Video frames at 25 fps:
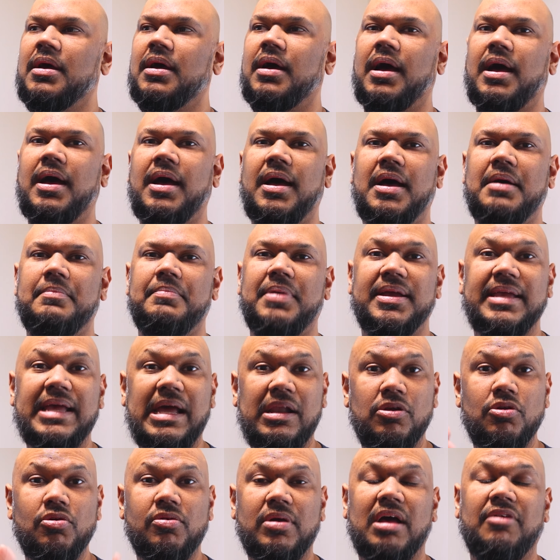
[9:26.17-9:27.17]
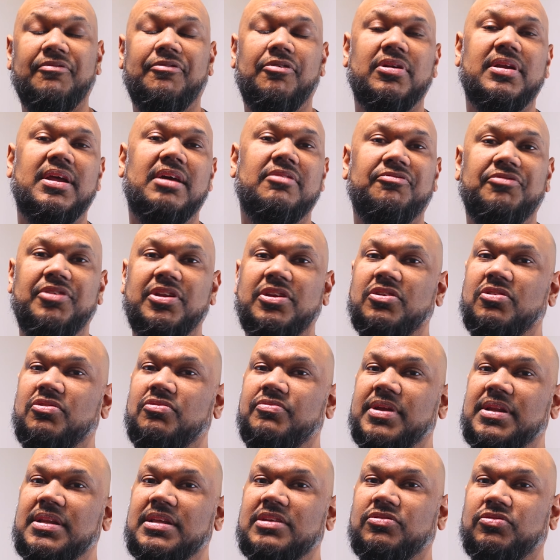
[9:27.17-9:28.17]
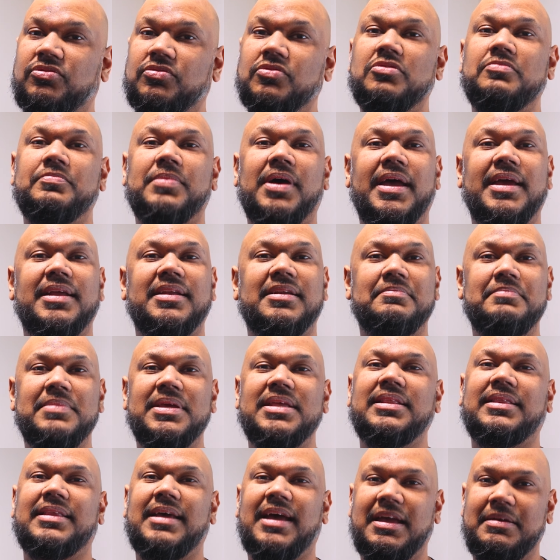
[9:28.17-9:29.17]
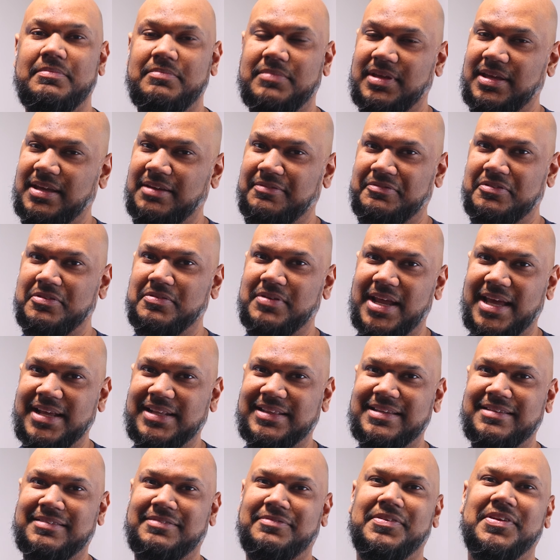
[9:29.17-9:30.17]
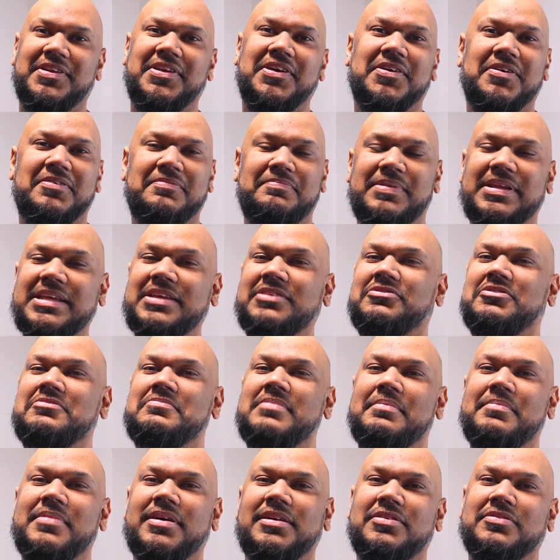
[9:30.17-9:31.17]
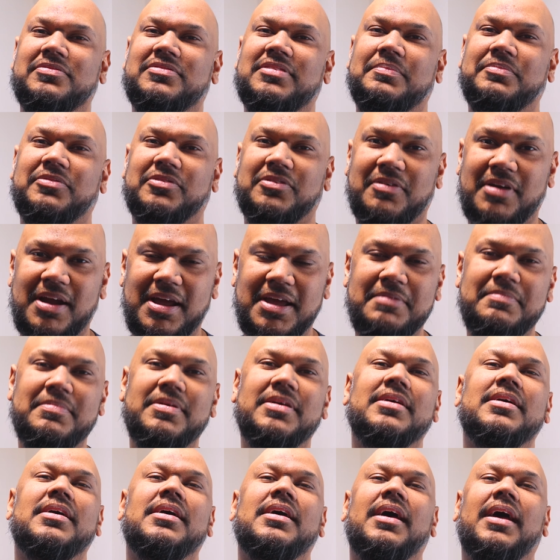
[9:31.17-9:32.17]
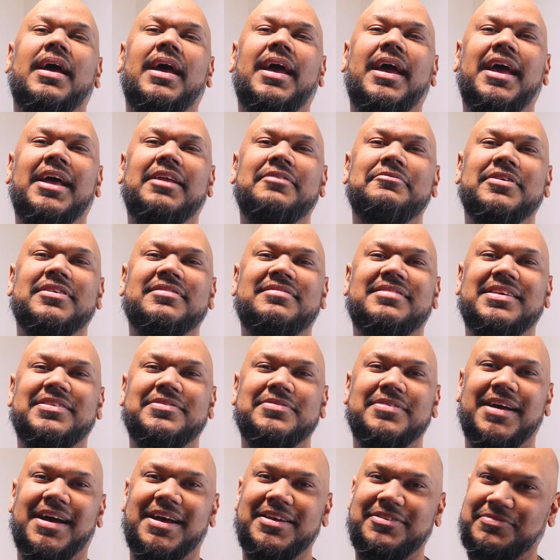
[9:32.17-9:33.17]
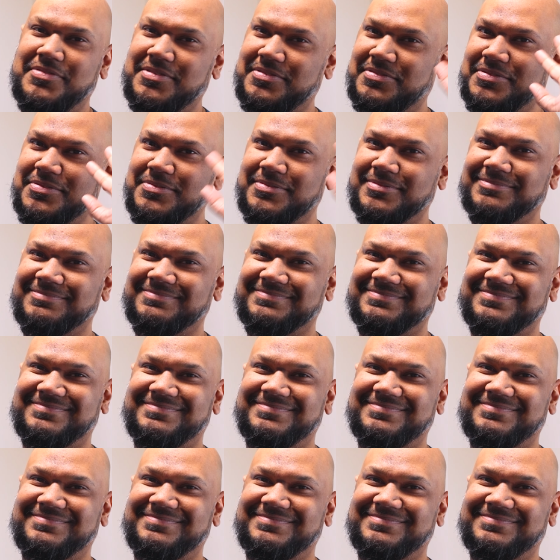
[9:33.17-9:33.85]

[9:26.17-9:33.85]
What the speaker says: But yeah, look out for that video really soon. But in the meantime, if you like this video, please remember to subscribe, and we'll see you guys real soon.